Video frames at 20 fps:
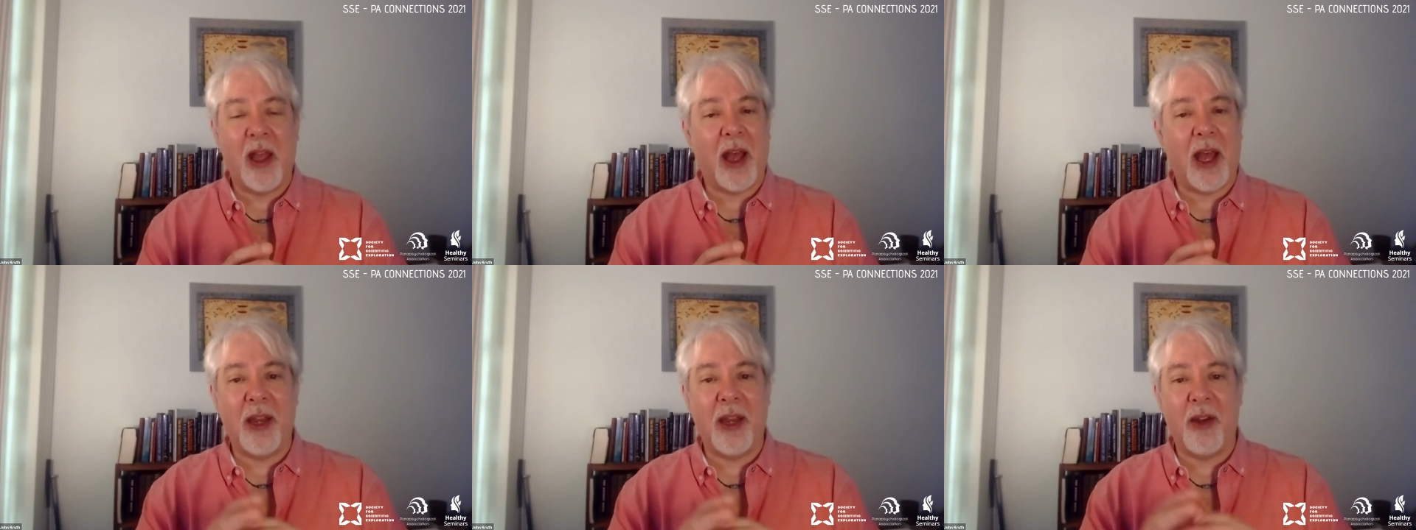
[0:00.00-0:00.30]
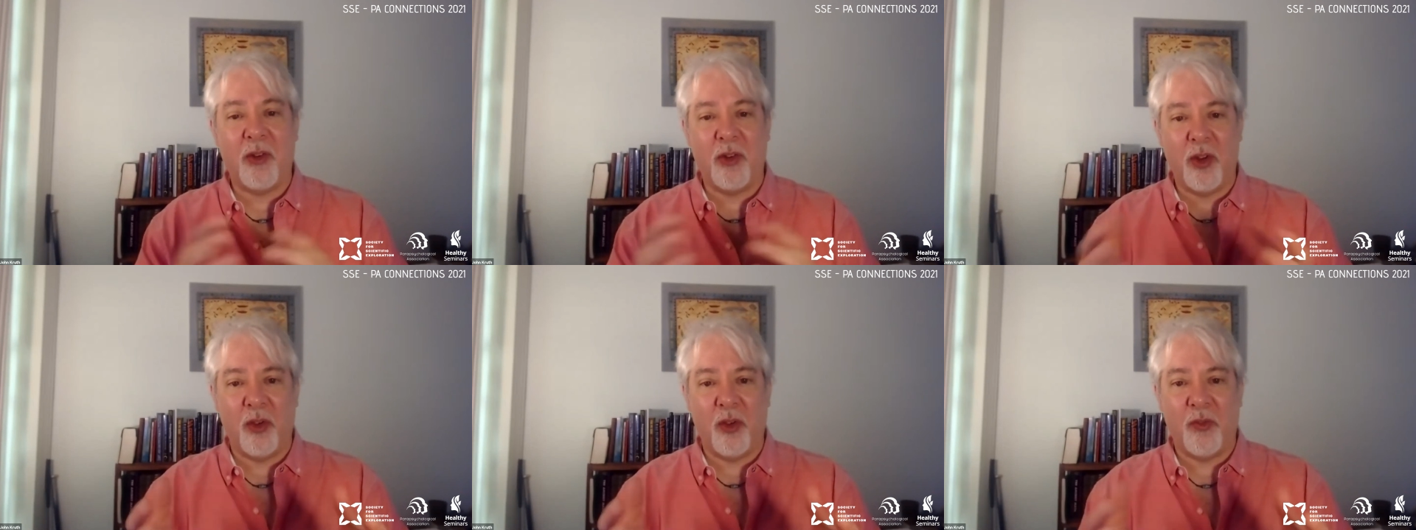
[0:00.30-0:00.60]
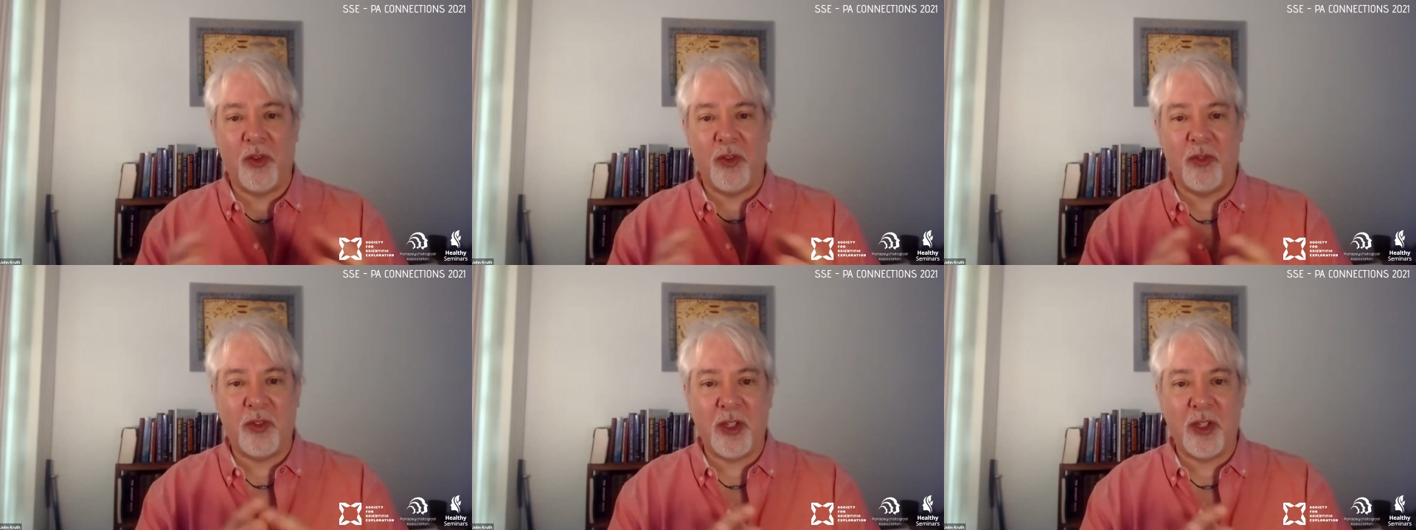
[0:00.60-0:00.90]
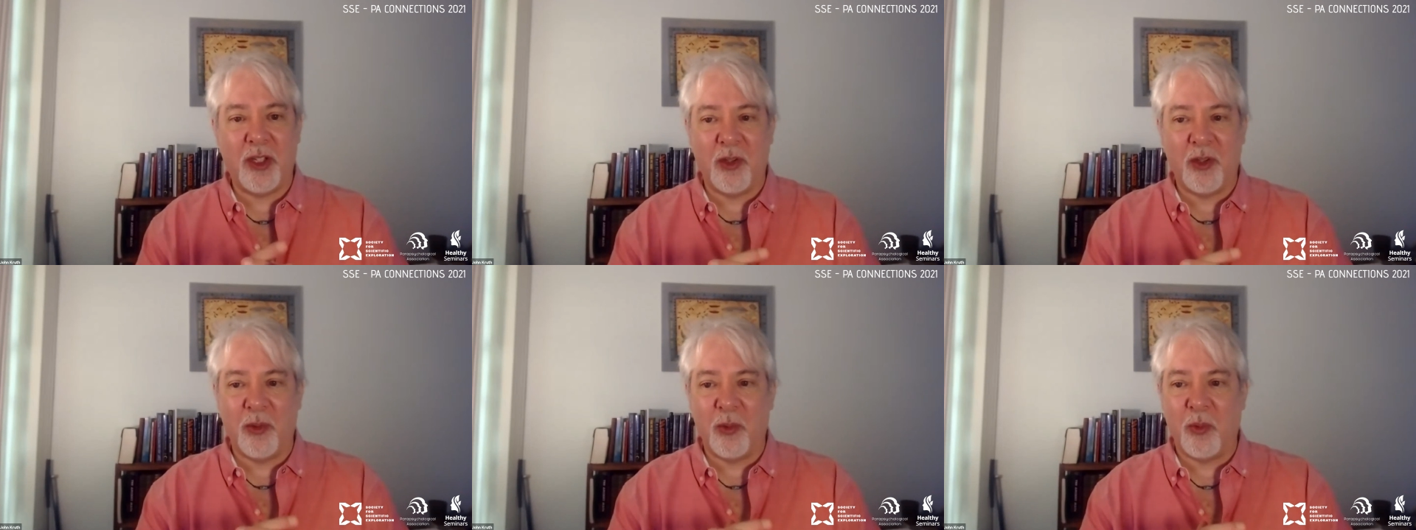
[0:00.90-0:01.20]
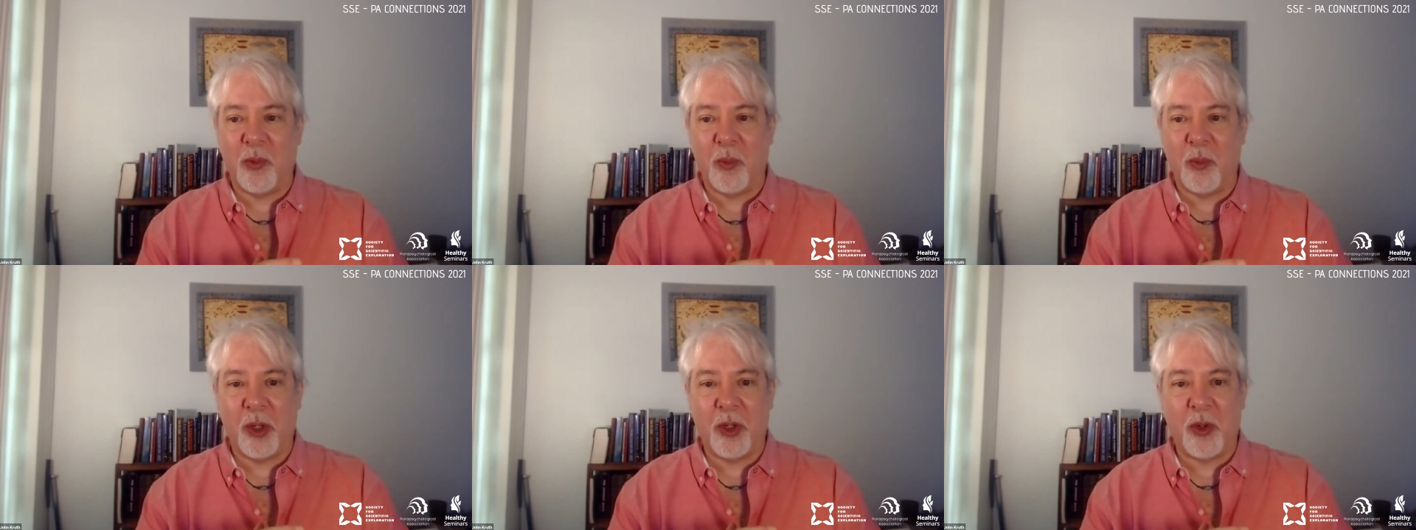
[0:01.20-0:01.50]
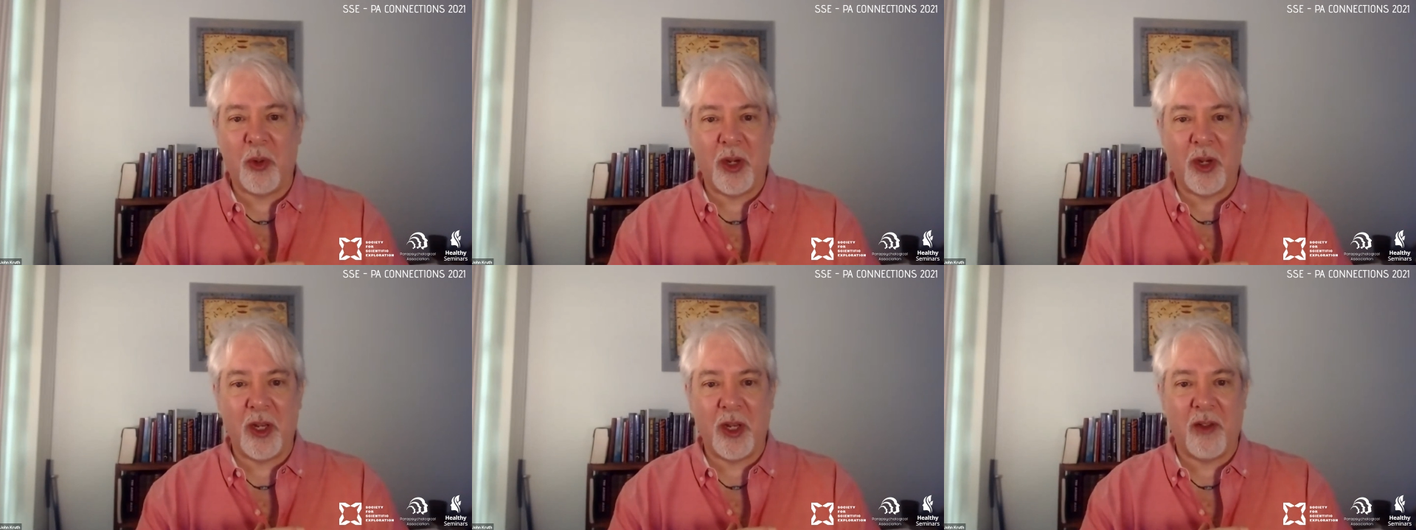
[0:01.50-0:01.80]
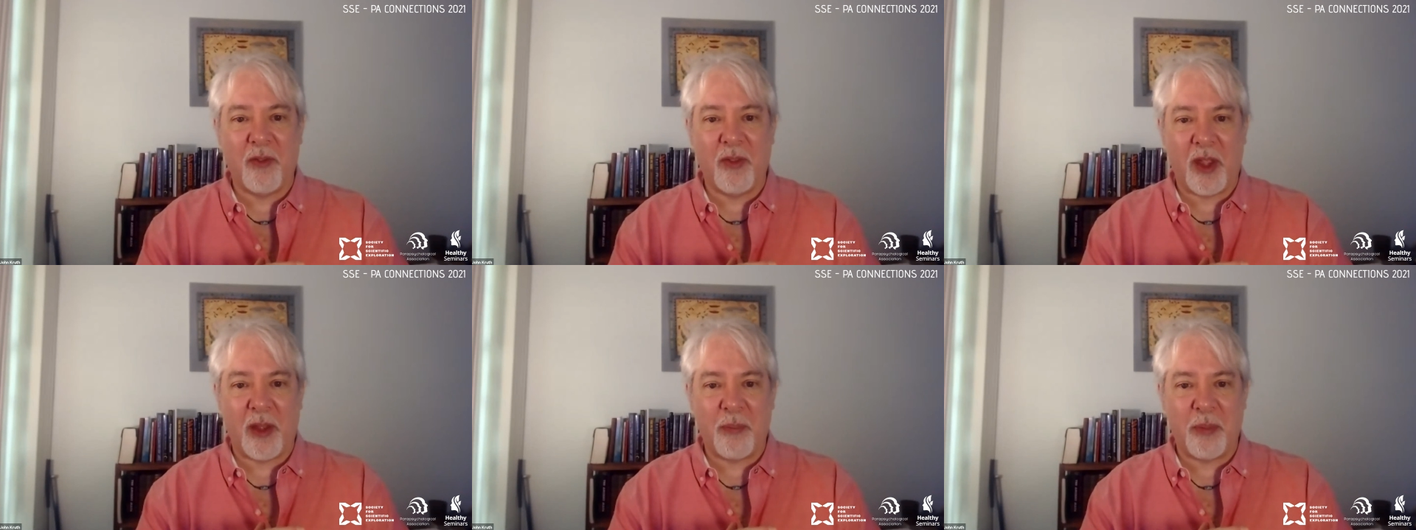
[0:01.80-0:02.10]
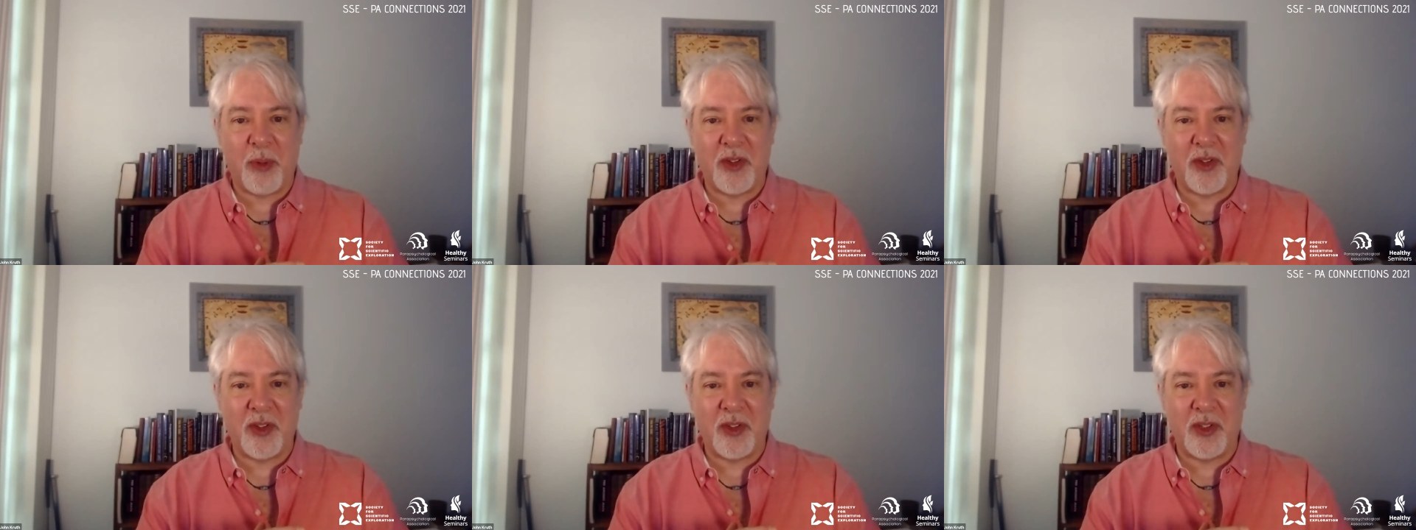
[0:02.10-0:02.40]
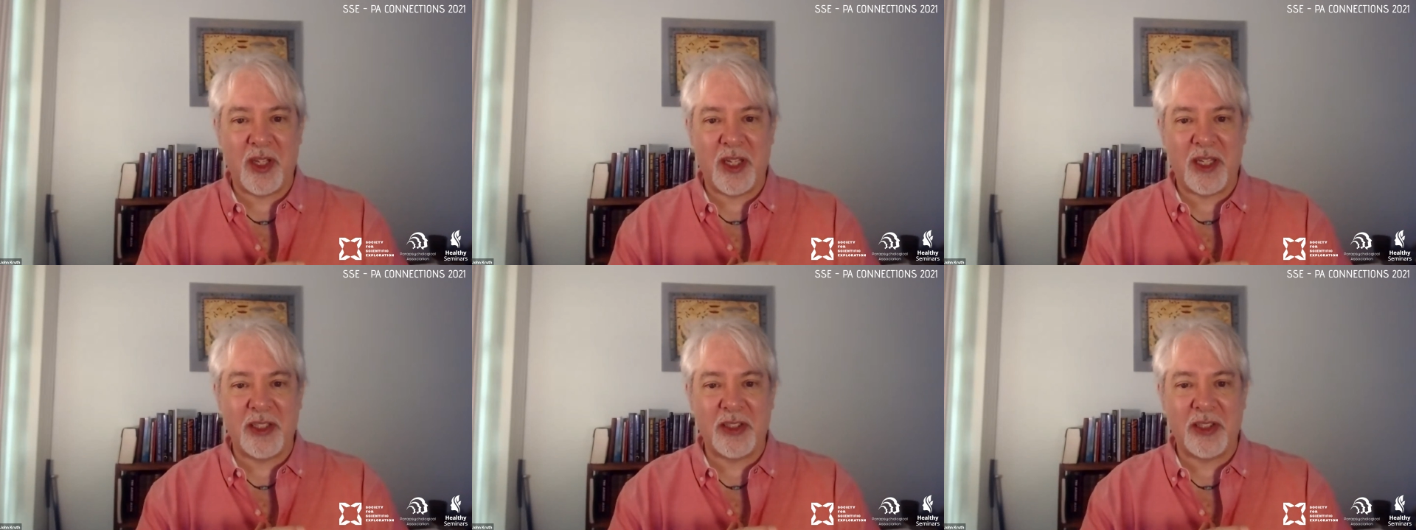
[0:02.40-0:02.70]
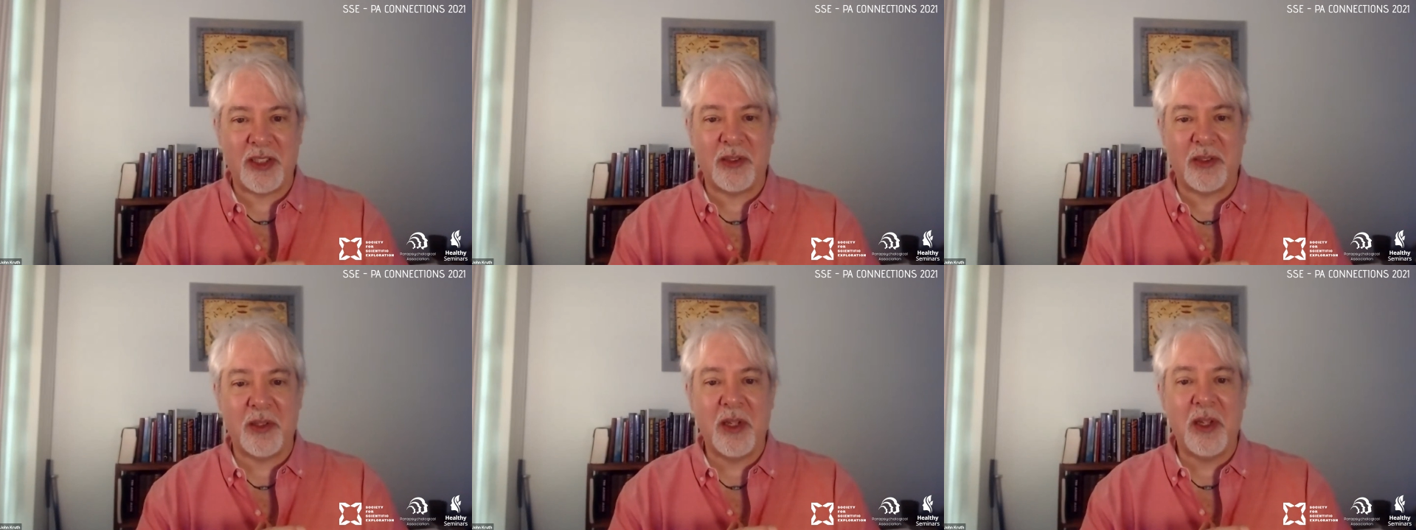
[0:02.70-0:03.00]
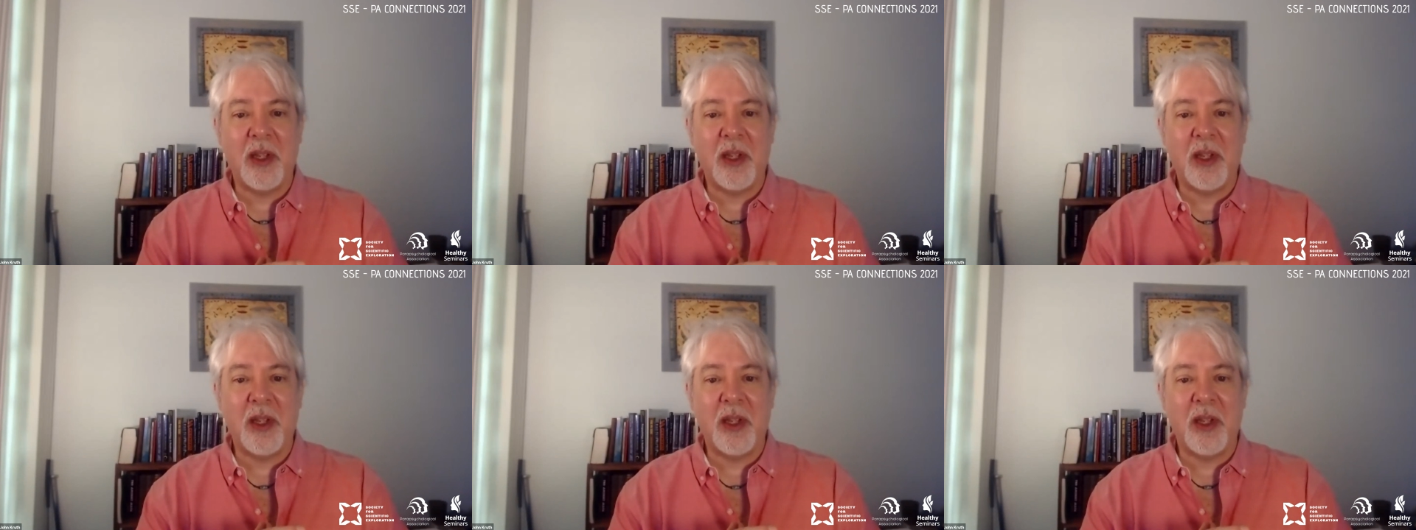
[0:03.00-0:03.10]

I don't know if you've seen the recording of that presentation,